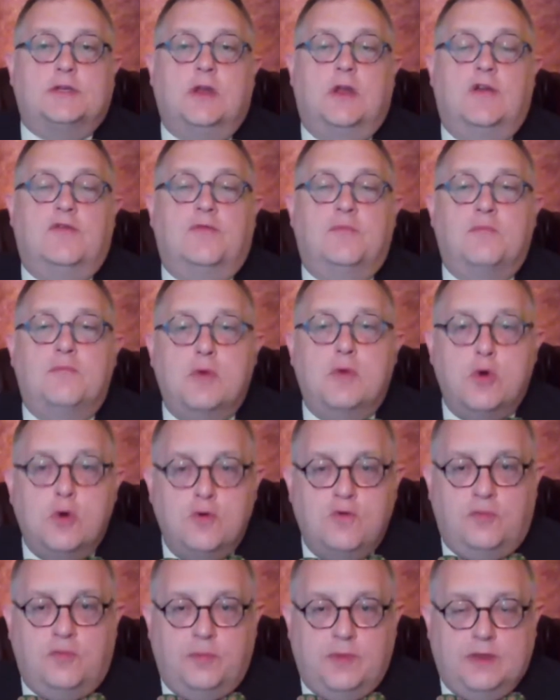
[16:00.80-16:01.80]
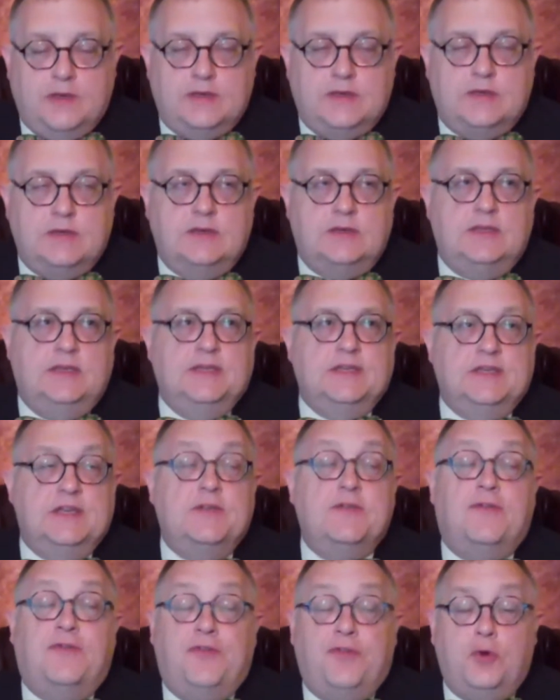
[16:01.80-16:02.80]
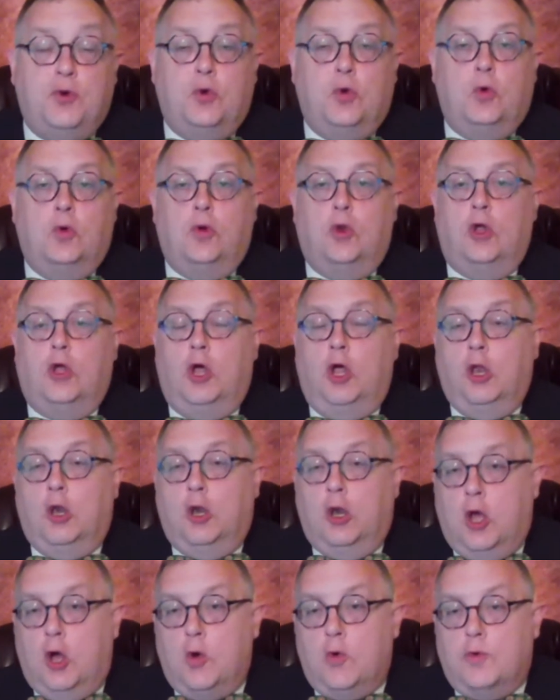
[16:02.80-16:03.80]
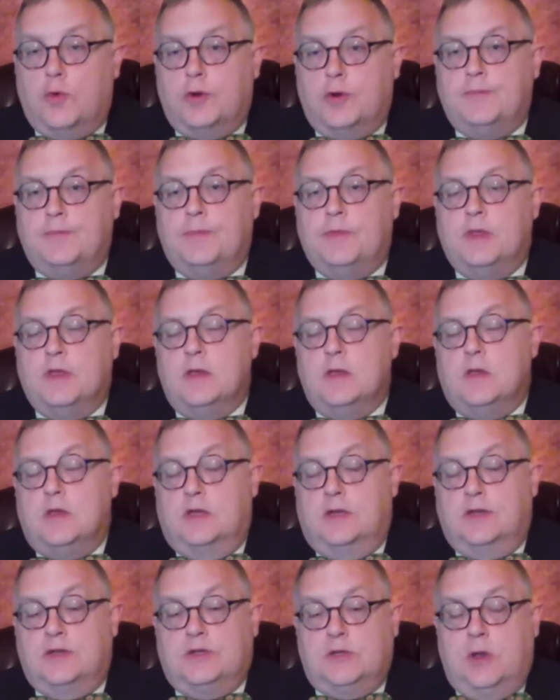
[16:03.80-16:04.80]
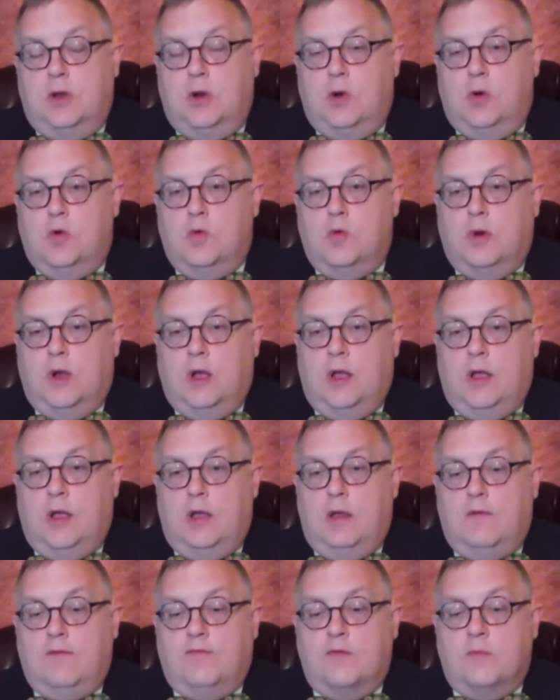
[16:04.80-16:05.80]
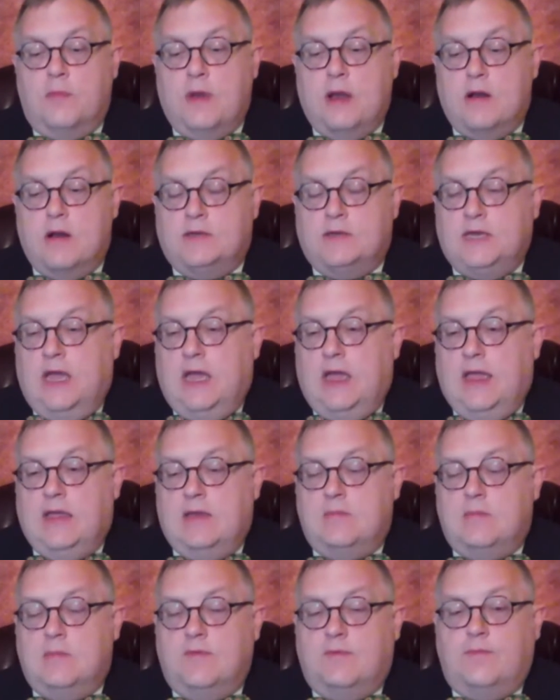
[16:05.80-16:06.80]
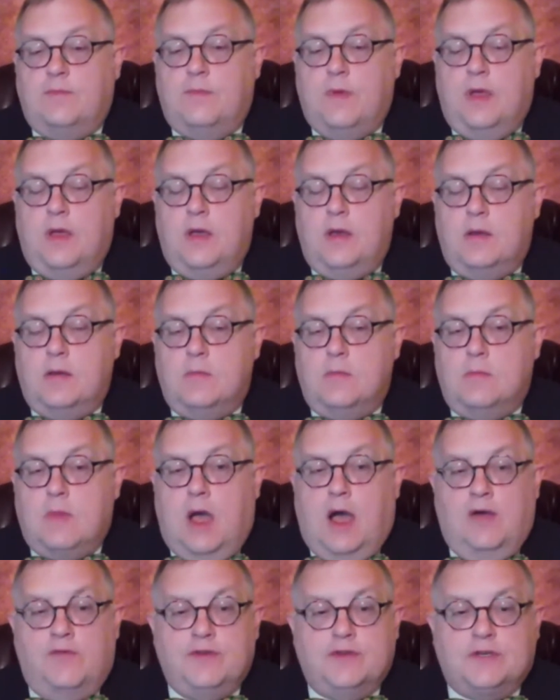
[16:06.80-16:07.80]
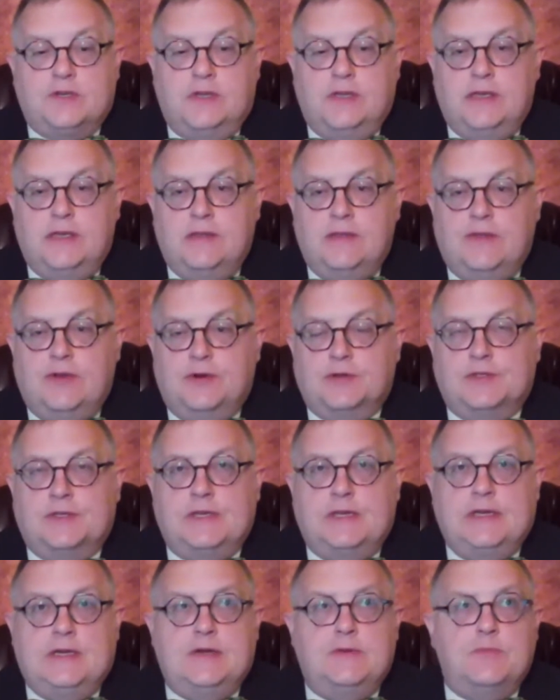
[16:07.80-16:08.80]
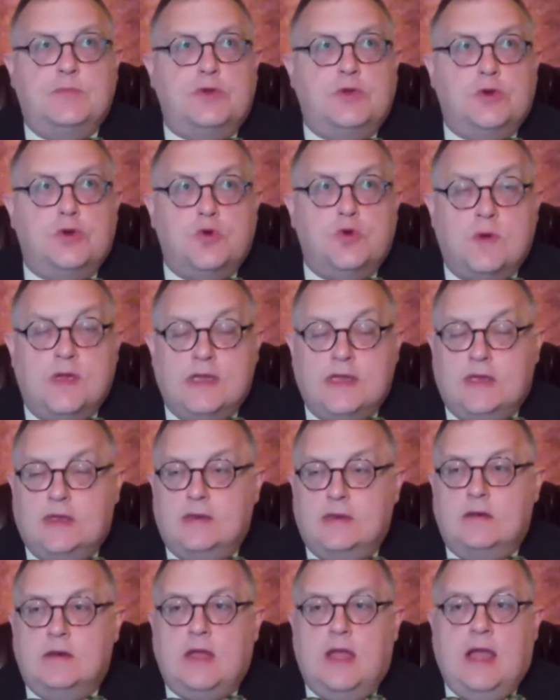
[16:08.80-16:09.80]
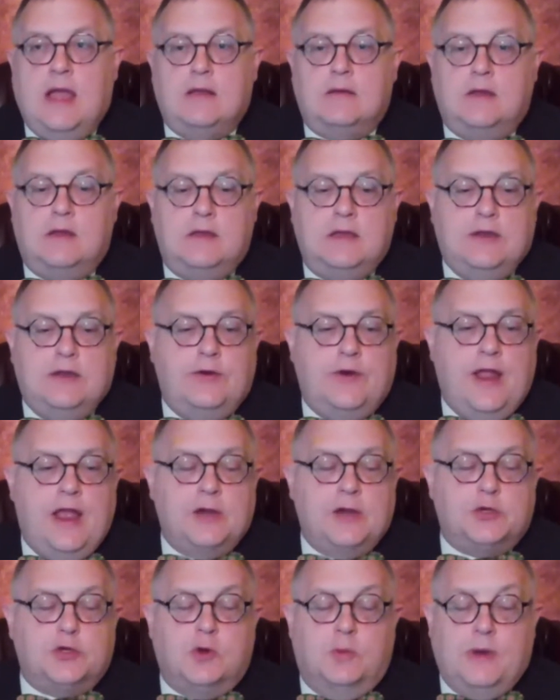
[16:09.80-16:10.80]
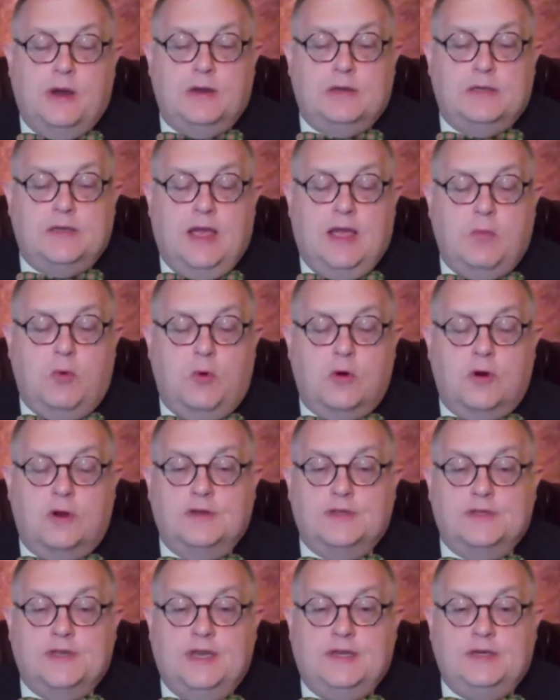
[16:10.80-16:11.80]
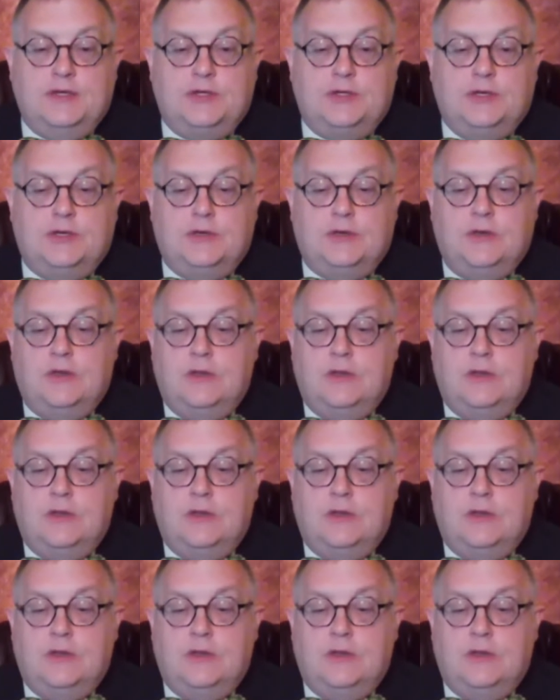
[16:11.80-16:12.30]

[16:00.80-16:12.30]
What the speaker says: of movement is in fuel alone. And so for maritime, obviously there's a UN, International Maritime Organization